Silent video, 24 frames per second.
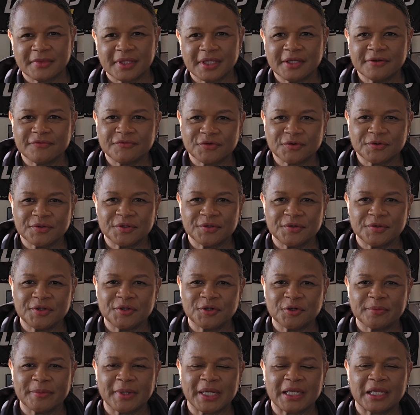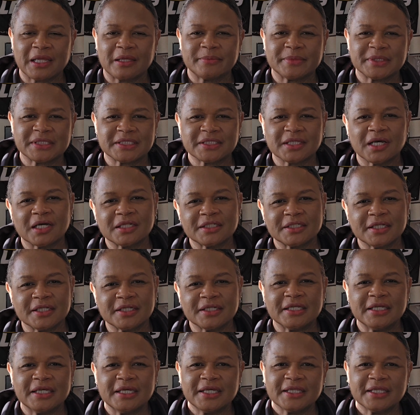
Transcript: If you're new here, my name is Sonia.